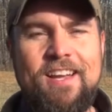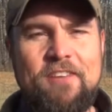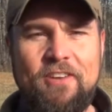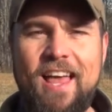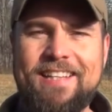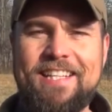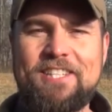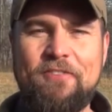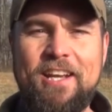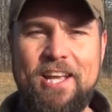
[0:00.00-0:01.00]
If you like this
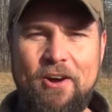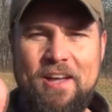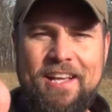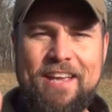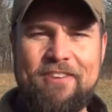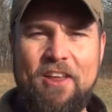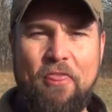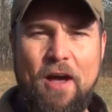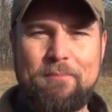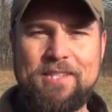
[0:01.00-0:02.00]
video, give it a
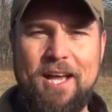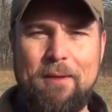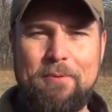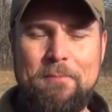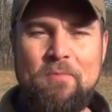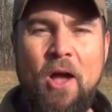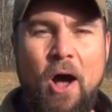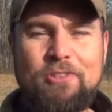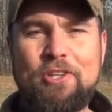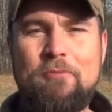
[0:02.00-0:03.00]
thumbs up.
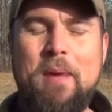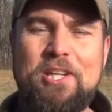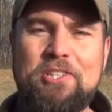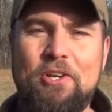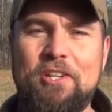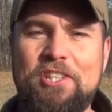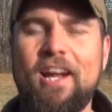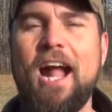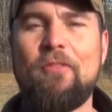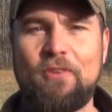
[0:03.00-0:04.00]
Also, make sure and
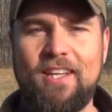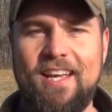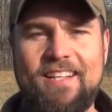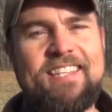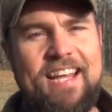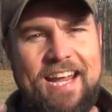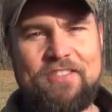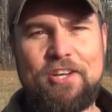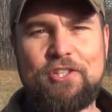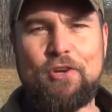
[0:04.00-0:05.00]
check out the links in
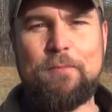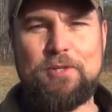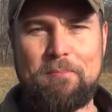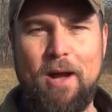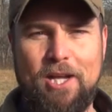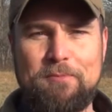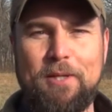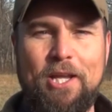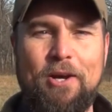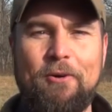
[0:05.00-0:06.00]
the description box
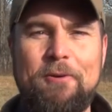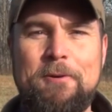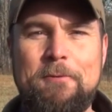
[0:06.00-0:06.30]
below.